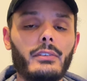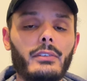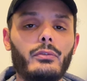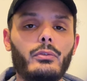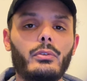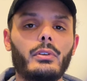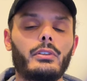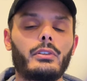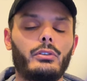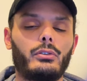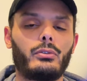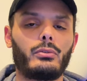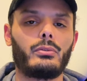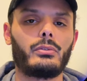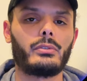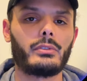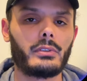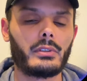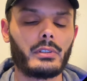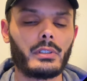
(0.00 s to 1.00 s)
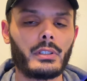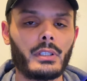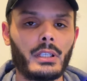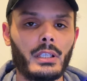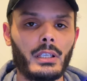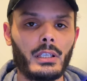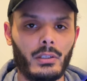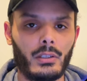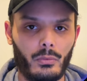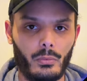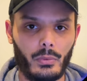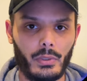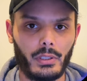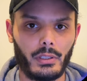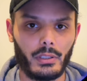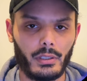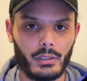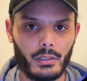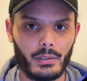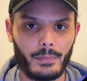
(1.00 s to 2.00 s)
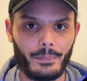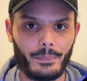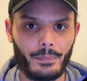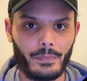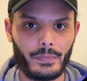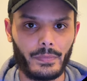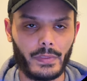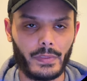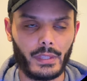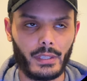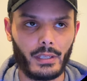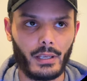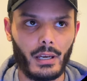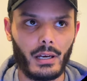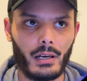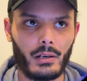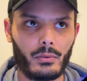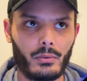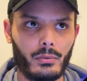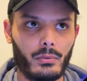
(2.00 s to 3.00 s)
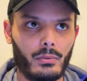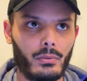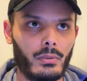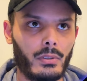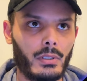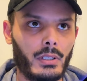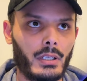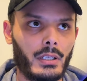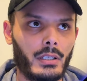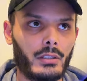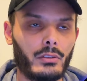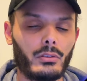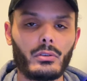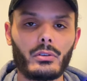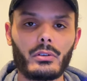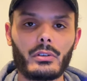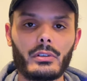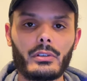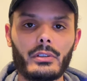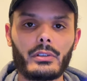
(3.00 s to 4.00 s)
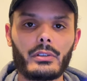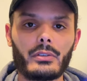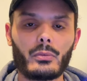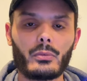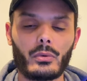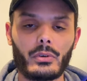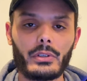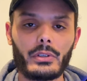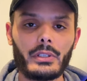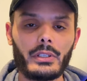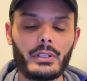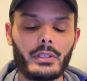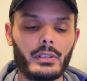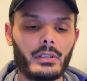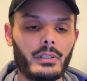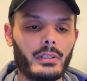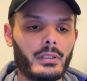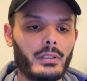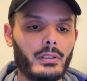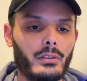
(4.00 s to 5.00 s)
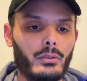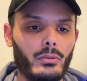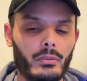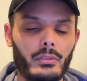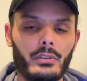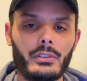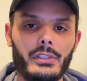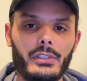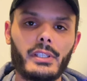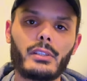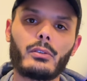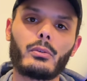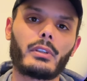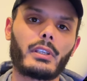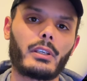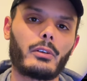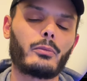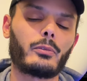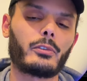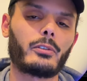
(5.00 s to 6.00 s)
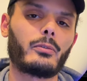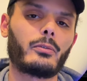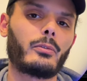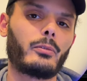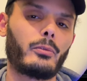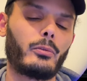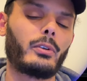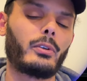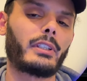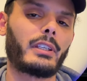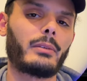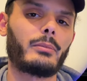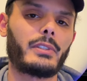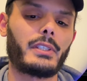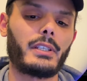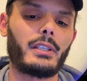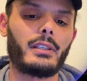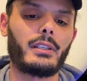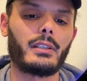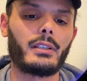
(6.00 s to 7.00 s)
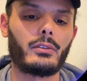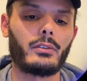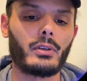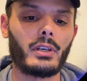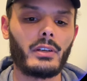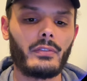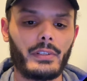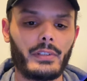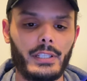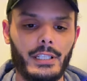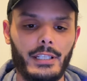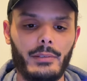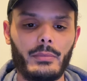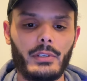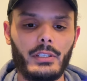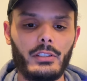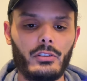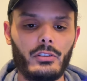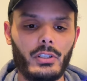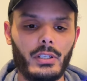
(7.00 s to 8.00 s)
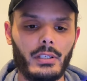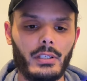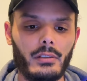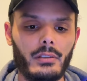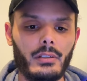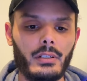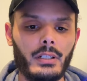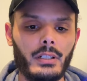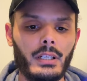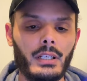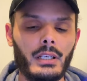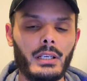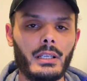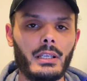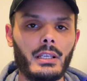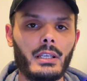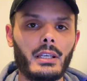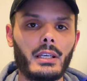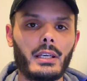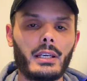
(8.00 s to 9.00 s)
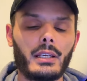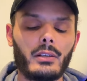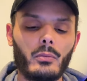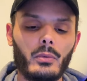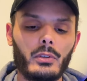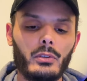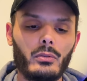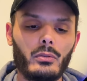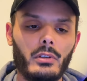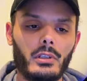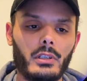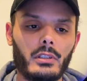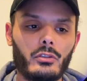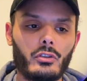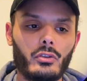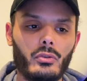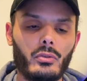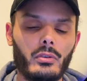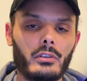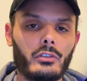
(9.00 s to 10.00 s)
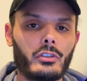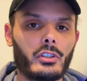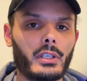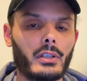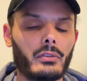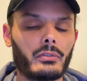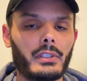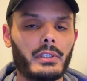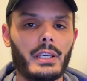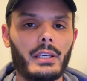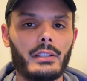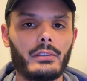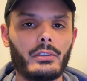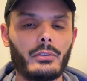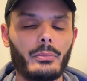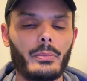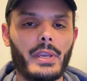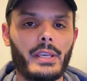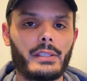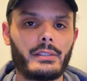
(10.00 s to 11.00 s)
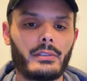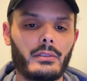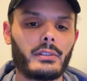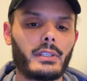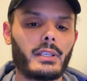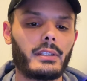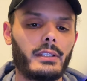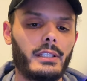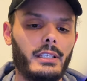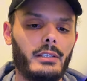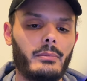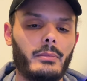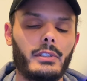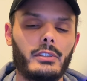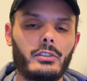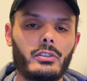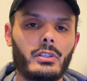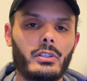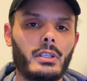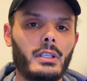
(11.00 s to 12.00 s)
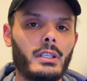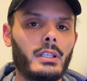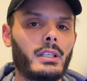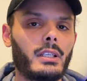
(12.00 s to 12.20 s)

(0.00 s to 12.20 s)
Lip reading: If you are used with how Docker work, you understand what I'm saying. You have an image here, and when you launch a container based on that image.